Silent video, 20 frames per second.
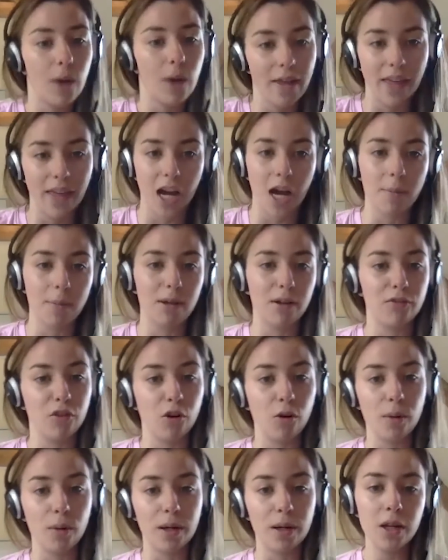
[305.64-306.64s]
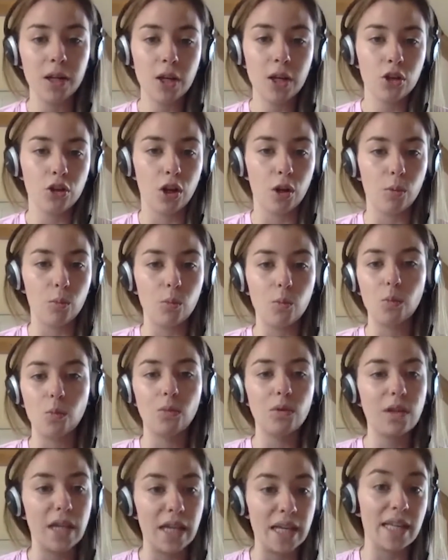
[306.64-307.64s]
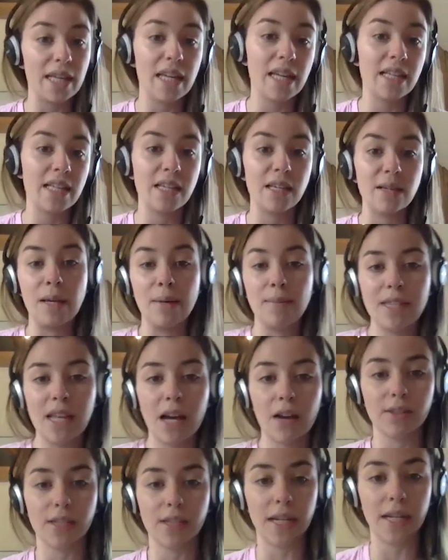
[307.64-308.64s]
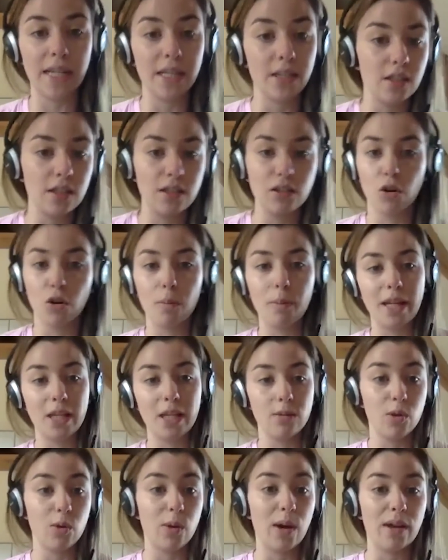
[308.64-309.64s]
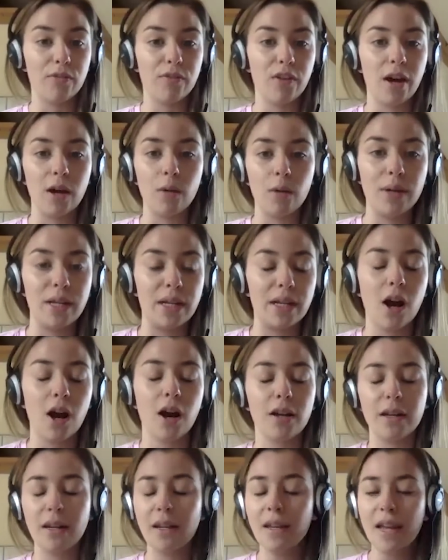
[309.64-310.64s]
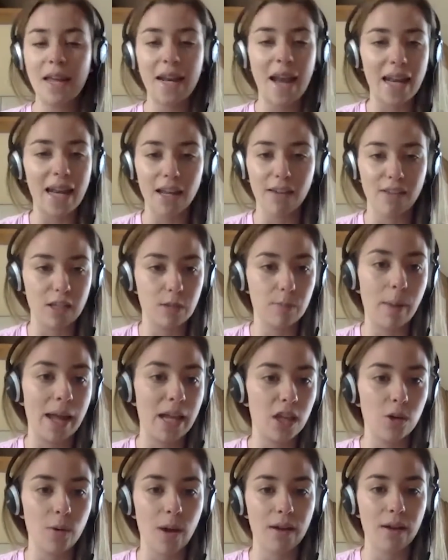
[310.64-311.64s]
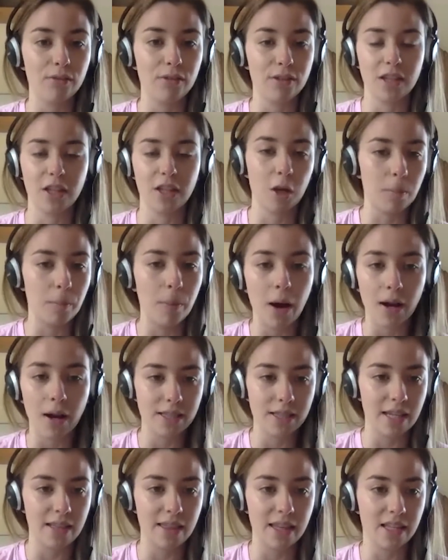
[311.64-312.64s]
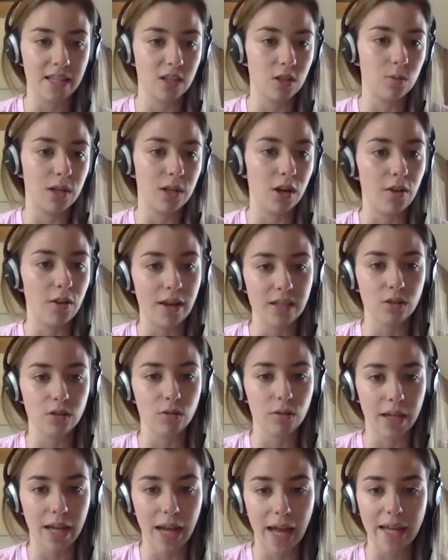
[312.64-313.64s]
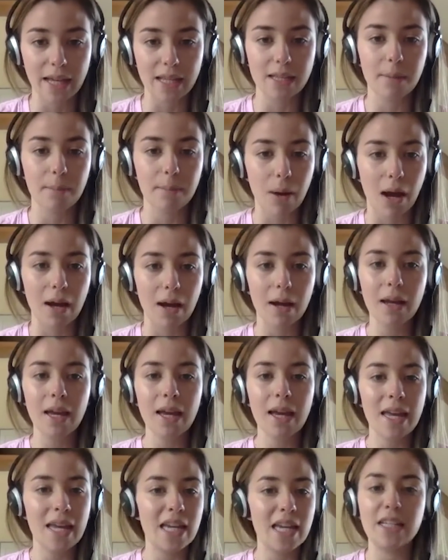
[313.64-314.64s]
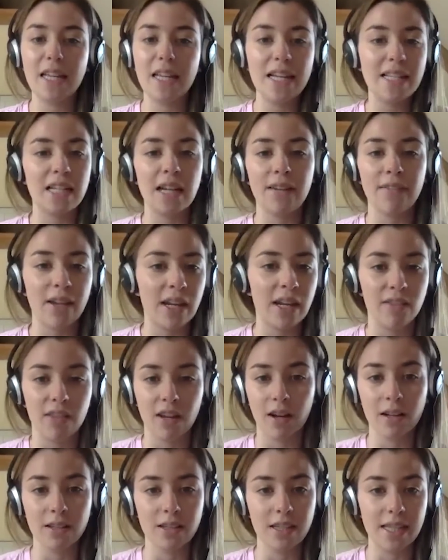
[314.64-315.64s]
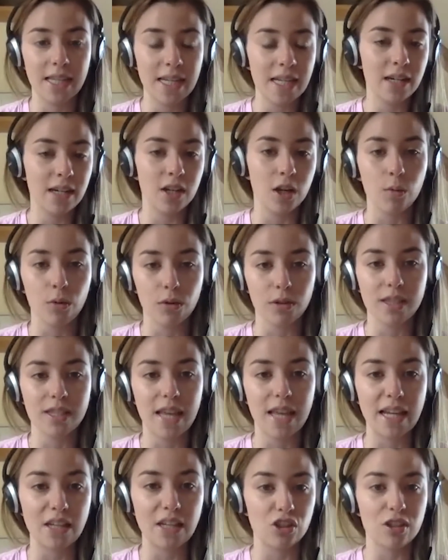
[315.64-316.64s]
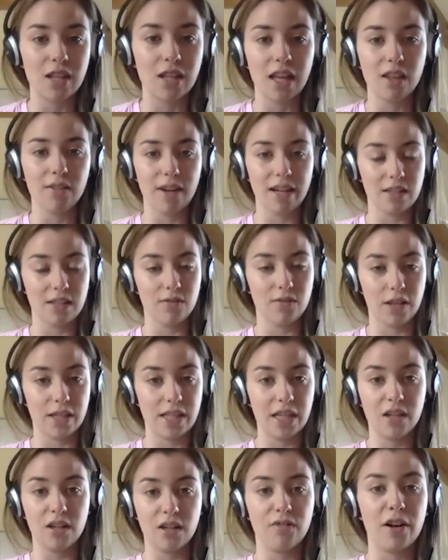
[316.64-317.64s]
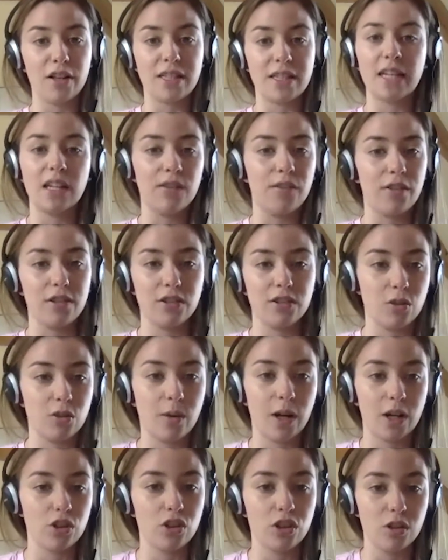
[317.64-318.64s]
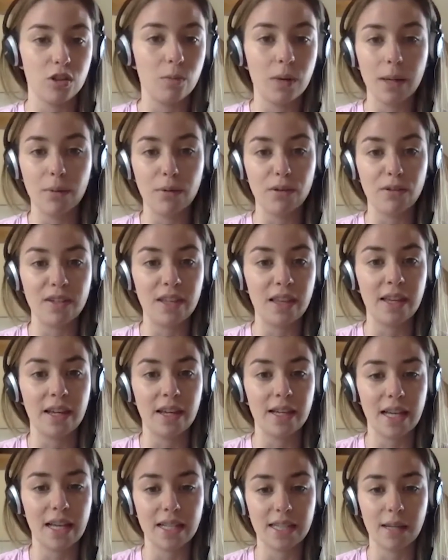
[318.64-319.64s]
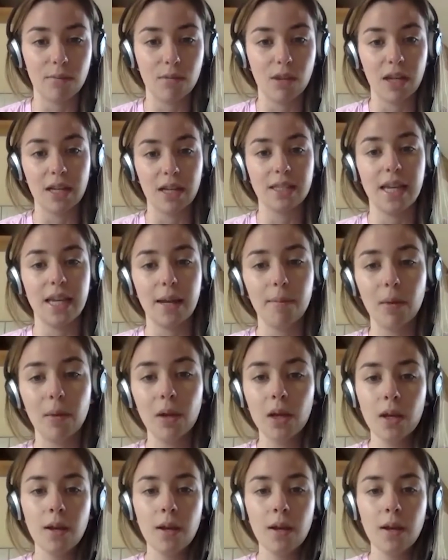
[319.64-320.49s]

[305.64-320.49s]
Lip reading: where they're coming from, and you know, he himself said he's not pleased with UEFA, and we can't in any of this paint UEFA as the good party in this because we know that's not the case. But he didn't have any of the answers. He didn't know what to say, just like the rest of us. He could have asked any of us those questions and we would have said the exact same thing as him.